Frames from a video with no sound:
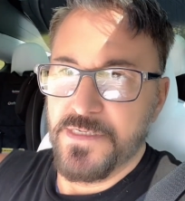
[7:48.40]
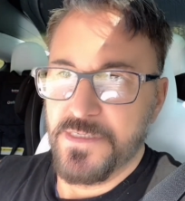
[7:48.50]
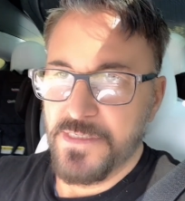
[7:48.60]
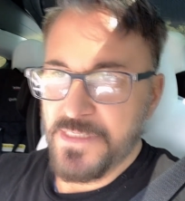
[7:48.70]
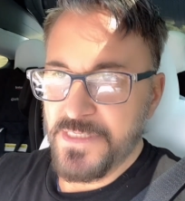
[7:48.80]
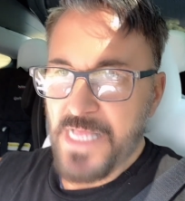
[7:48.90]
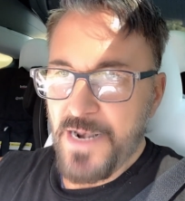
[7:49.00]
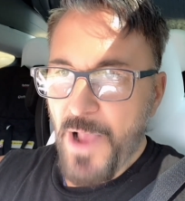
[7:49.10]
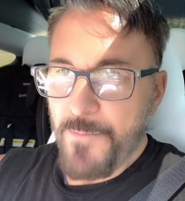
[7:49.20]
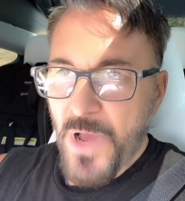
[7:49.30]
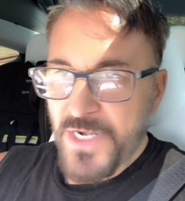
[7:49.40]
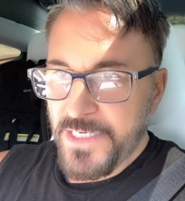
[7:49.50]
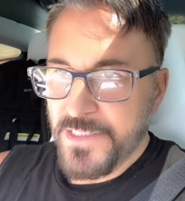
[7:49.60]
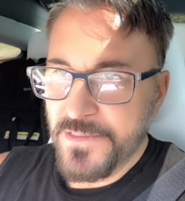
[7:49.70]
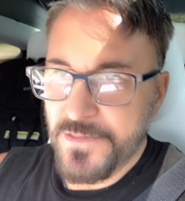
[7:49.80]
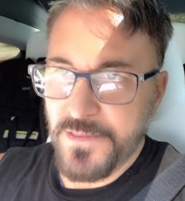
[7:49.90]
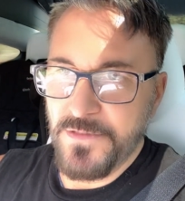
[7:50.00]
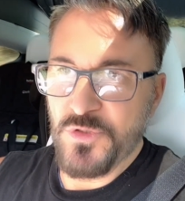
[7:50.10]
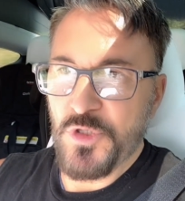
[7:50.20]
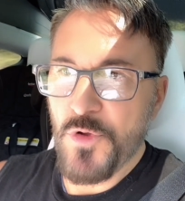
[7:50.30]
And it's not about money. And
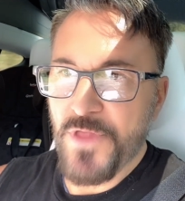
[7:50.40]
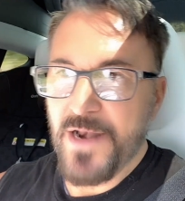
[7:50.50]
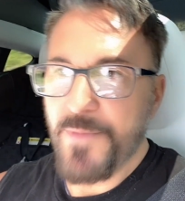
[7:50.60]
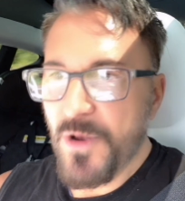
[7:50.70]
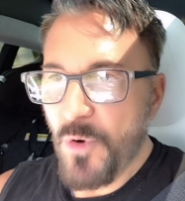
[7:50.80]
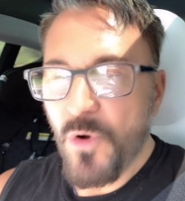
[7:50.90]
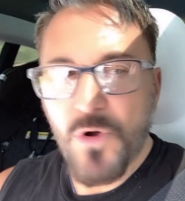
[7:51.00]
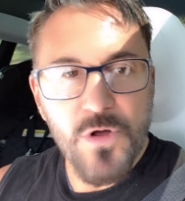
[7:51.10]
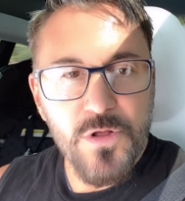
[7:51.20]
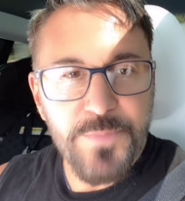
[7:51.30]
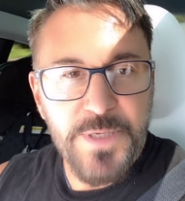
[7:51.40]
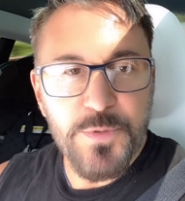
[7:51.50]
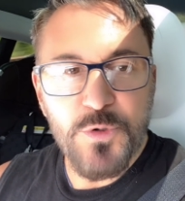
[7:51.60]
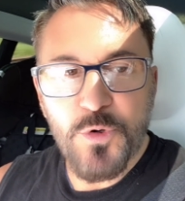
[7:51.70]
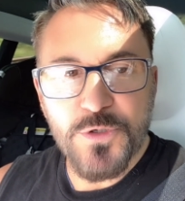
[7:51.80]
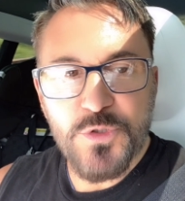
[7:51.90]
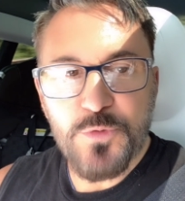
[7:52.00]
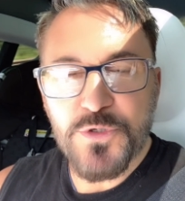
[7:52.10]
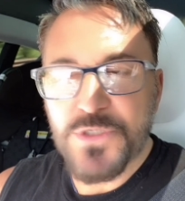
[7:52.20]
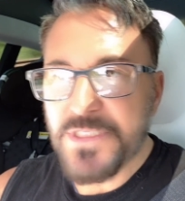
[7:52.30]
you'll know that about all people who are
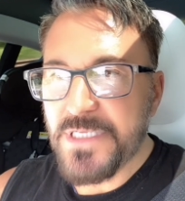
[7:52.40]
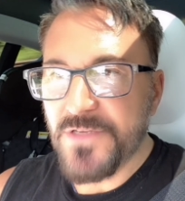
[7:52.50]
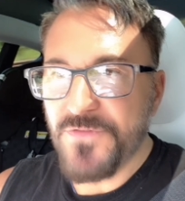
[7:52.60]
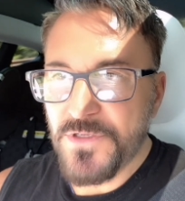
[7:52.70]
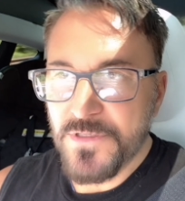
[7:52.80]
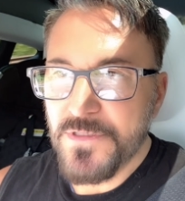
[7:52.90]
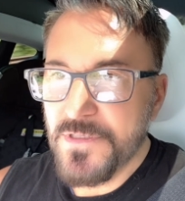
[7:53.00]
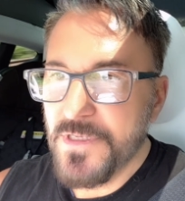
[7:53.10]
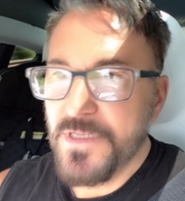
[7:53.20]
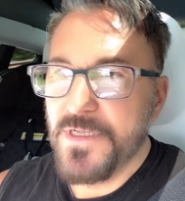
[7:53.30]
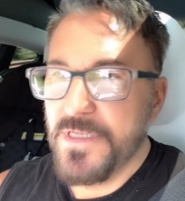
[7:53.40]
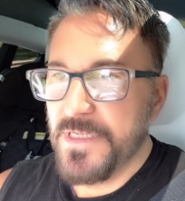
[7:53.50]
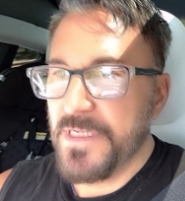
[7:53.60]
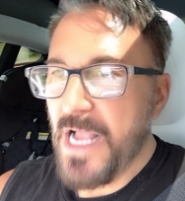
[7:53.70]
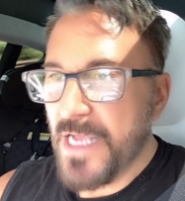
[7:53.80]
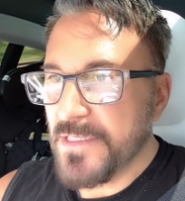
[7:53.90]
super successful. Guys